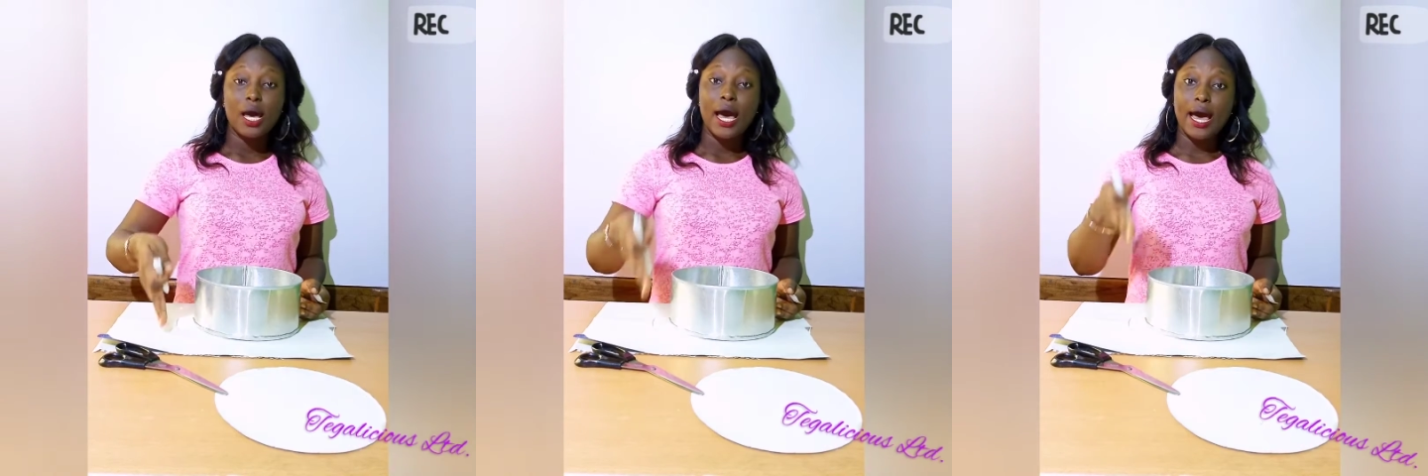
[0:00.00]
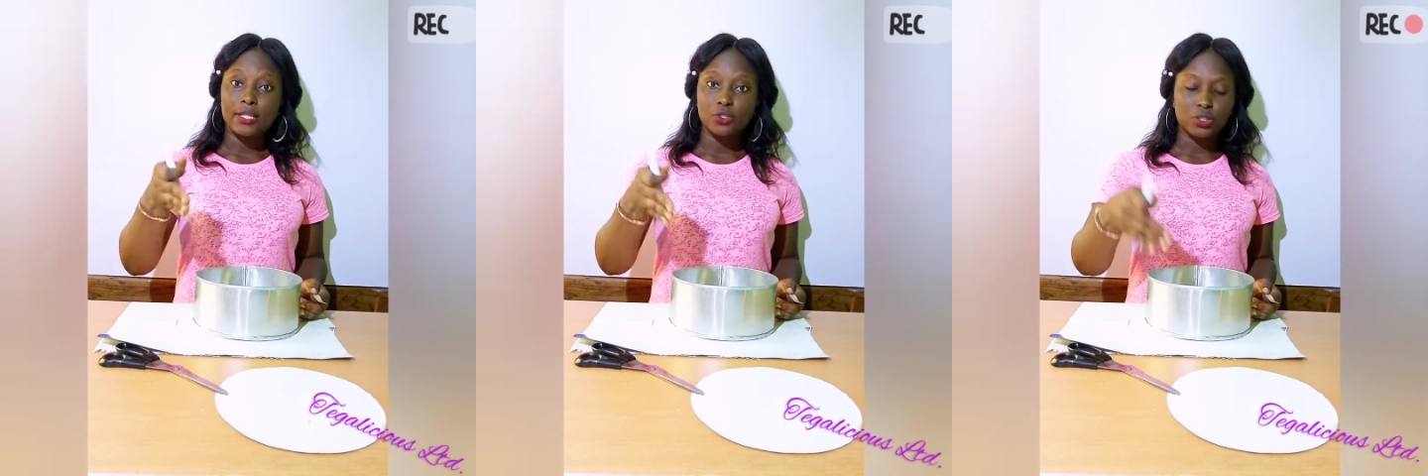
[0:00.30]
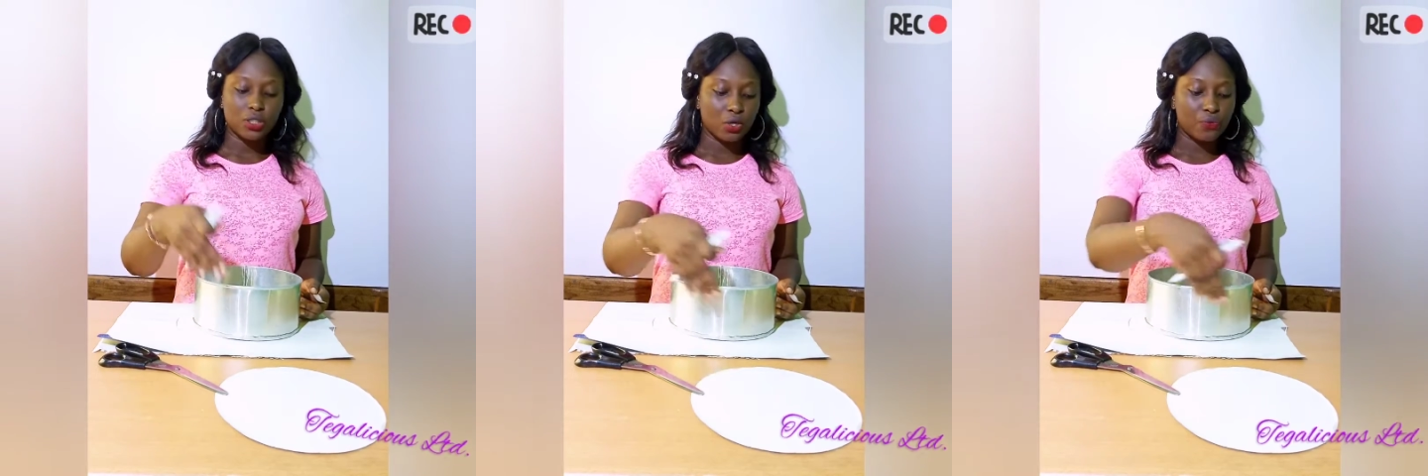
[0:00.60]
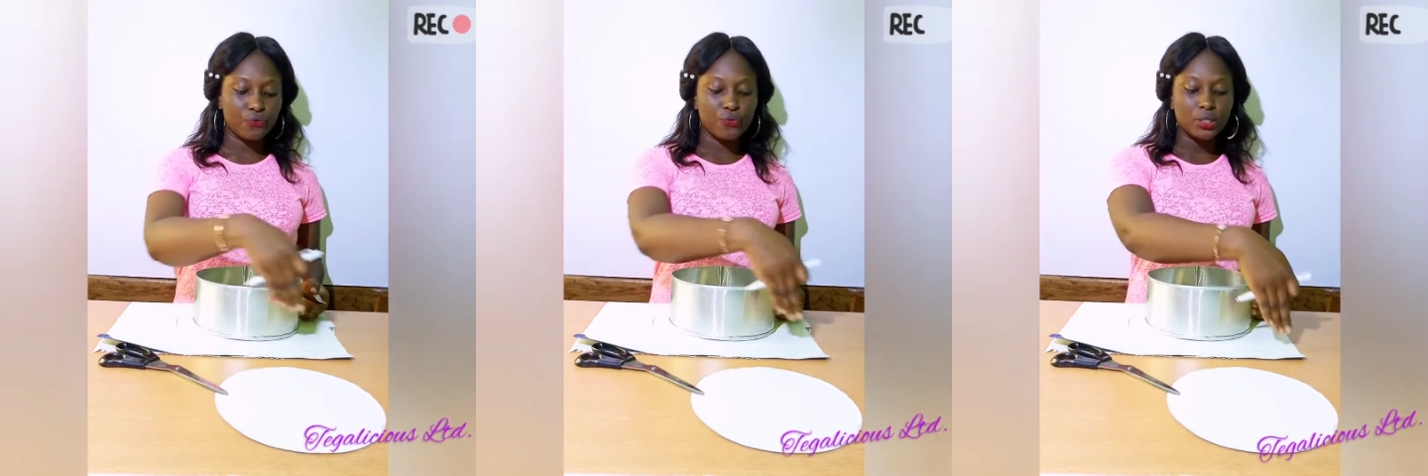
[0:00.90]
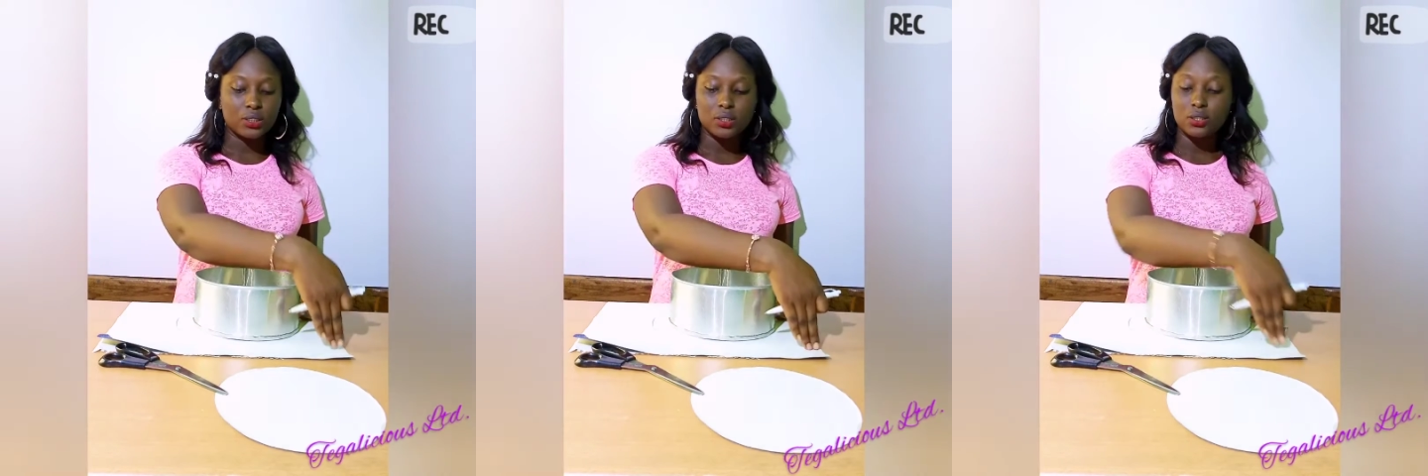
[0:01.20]
and your
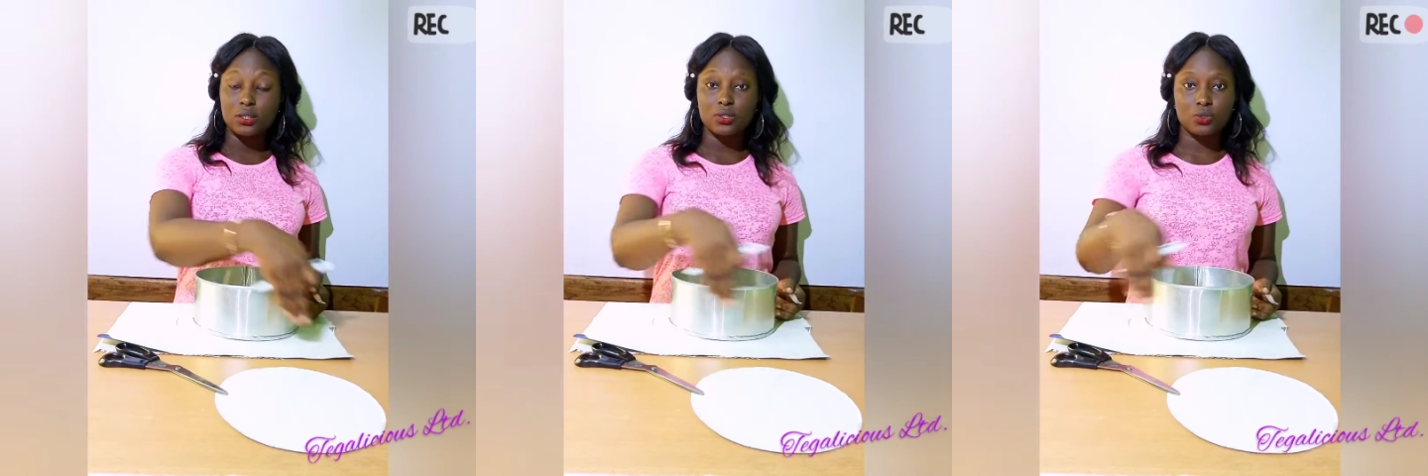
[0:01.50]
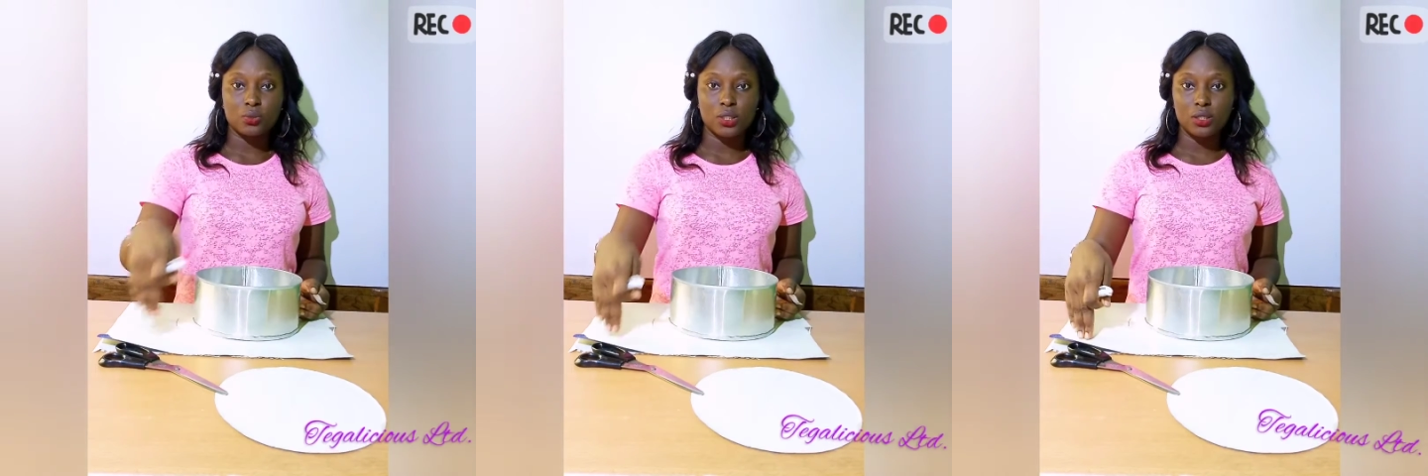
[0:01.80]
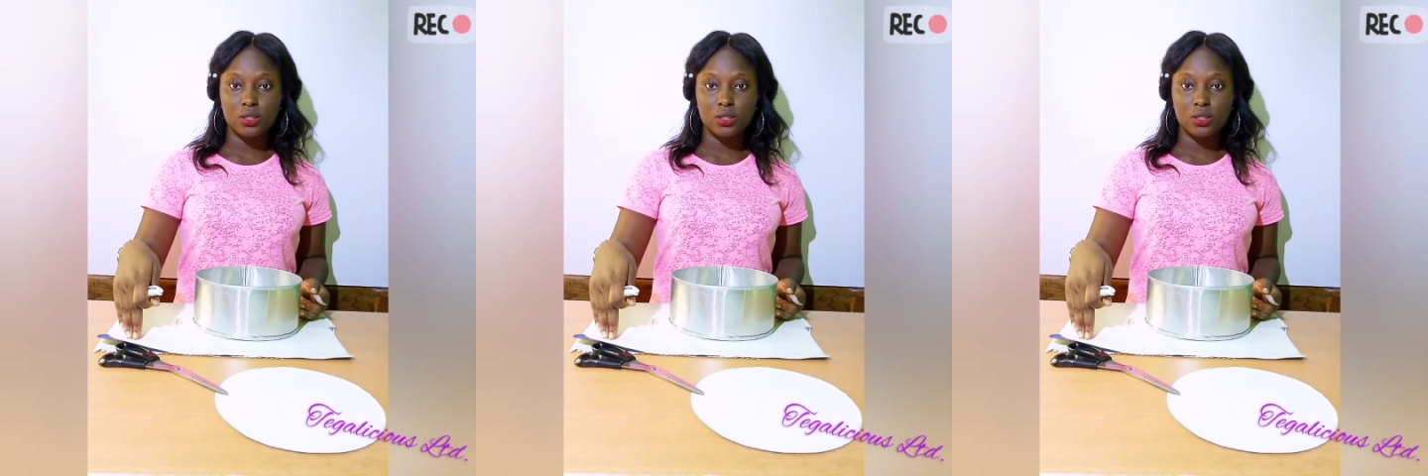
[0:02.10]
circumference this way.